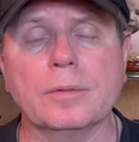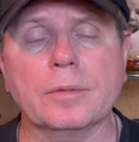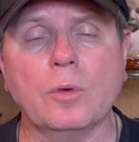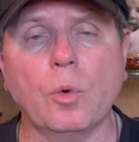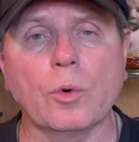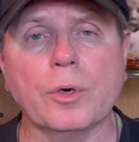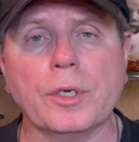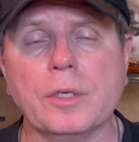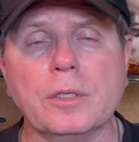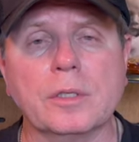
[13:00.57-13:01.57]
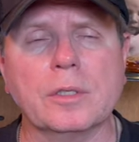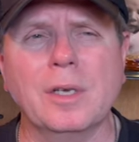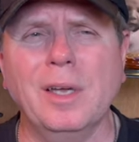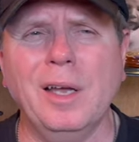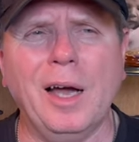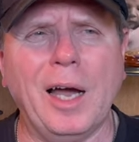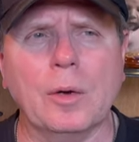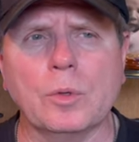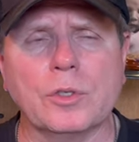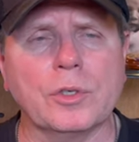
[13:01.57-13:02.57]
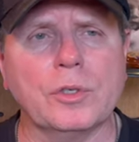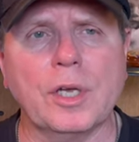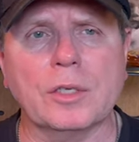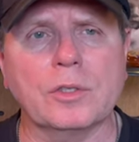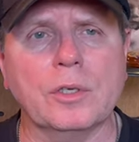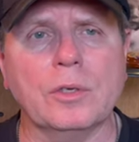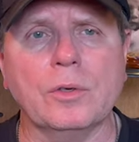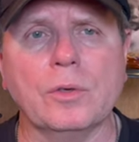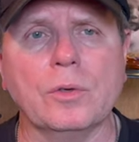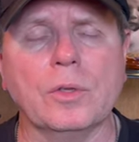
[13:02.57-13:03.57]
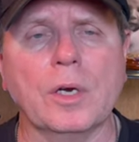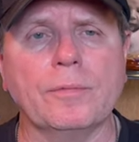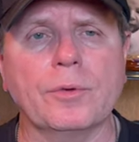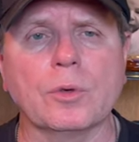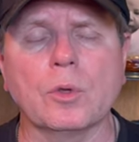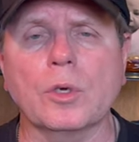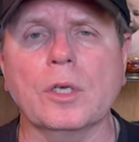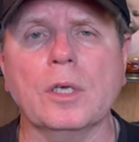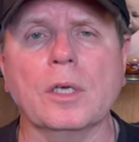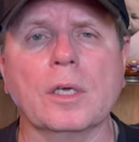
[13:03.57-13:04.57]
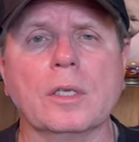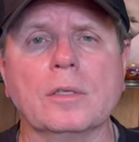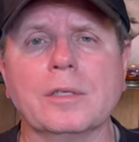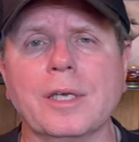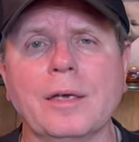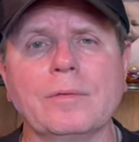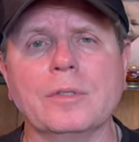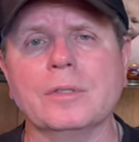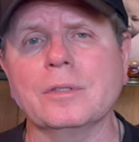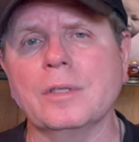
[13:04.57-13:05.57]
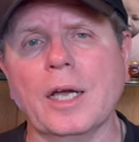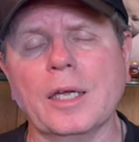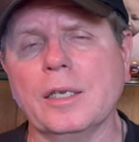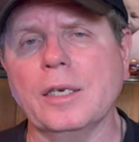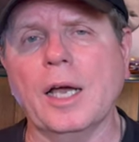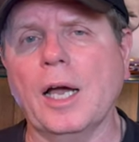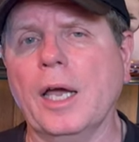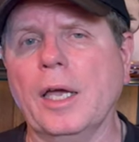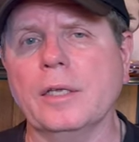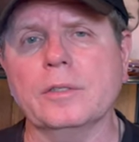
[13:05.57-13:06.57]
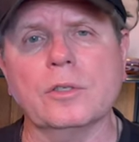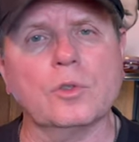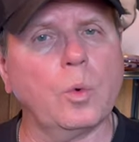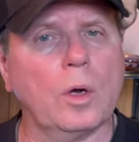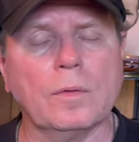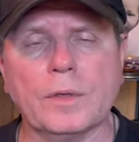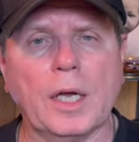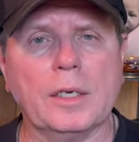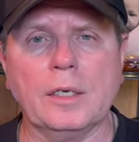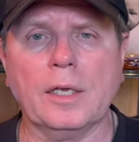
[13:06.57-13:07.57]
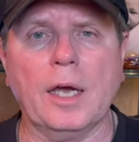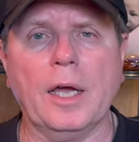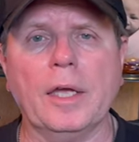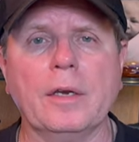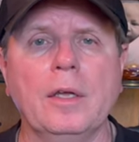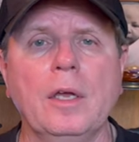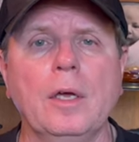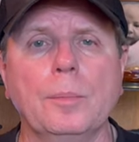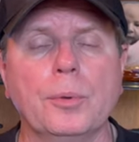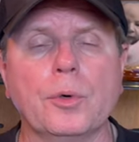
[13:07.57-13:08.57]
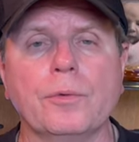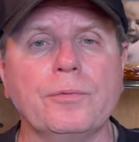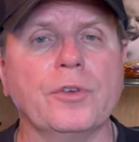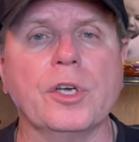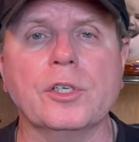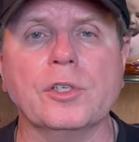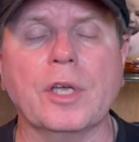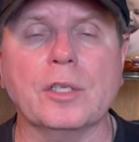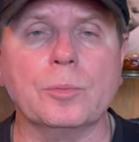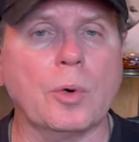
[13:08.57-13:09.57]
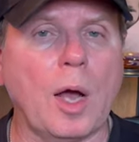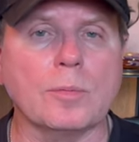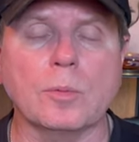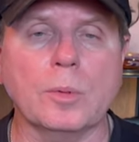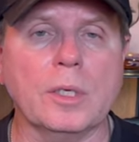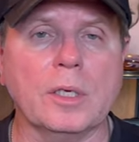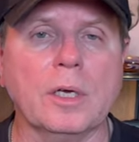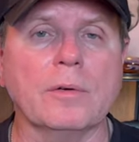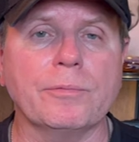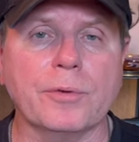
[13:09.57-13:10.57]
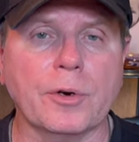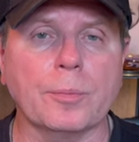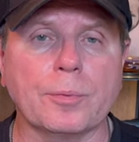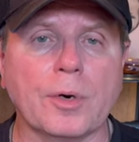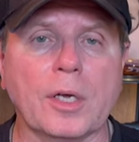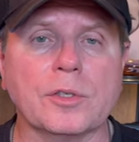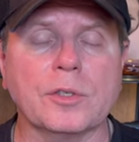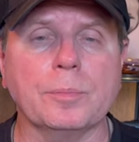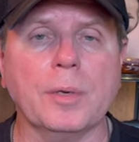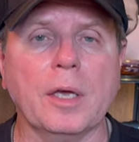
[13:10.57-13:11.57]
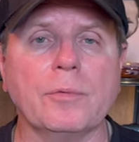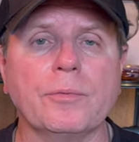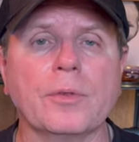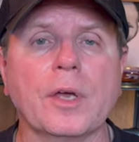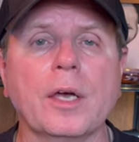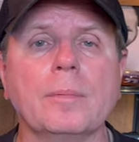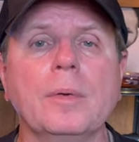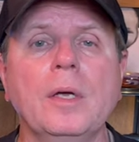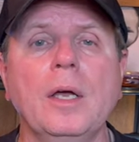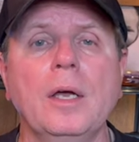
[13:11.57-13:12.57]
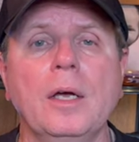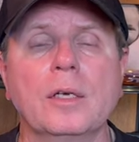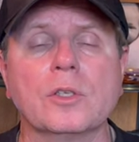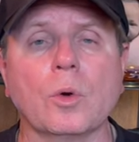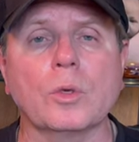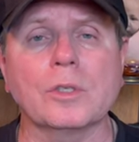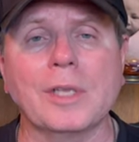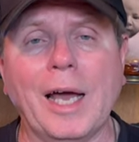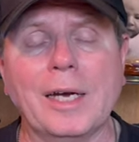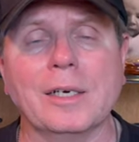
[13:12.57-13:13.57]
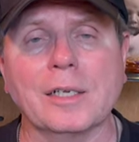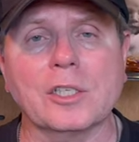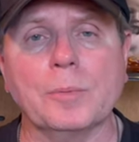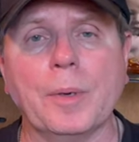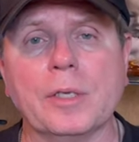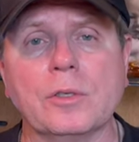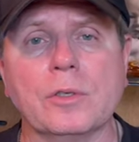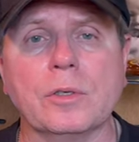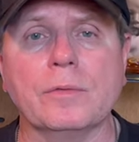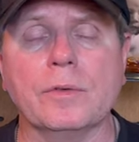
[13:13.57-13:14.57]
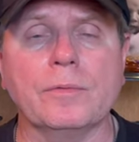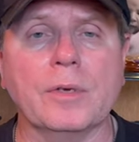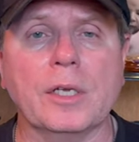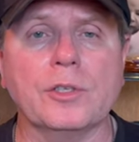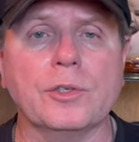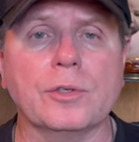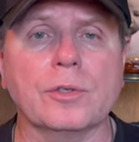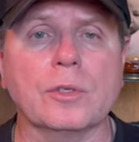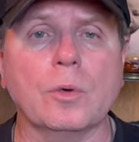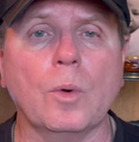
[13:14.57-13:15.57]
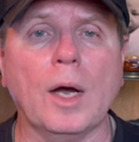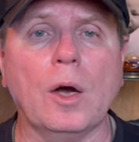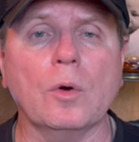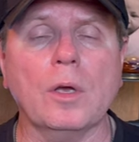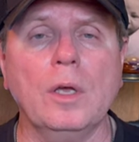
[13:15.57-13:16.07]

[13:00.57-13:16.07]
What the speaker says: quarries, I would suggest to you that if you're looking at $7.99 to $12.99 per fish, that's probably a fair price to pay for them. So it's not an expensive adventure to go out